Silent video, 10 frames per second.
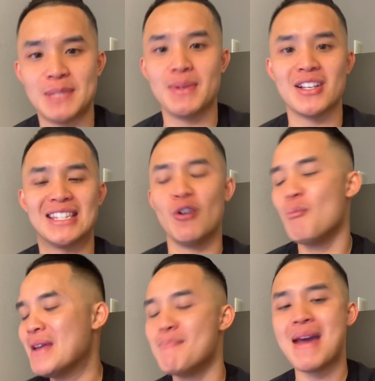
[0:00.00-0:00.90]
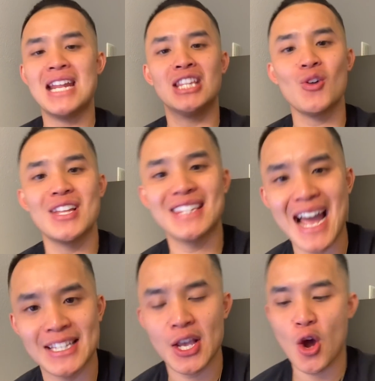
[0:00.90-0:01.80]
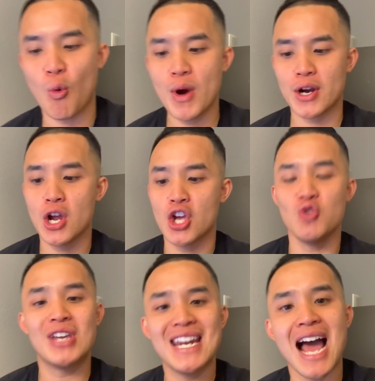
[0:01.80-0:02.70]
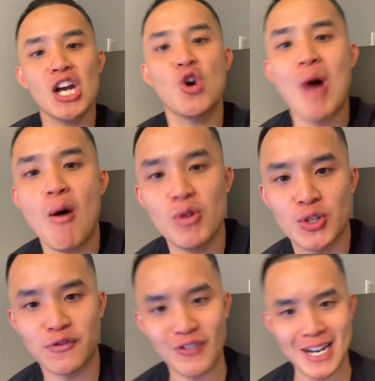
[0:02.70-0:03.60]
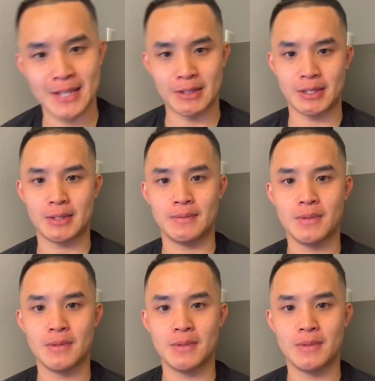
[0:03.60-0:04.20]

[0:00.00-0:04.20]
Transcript: because there will be many lonely nights where you cannot go out with your friends.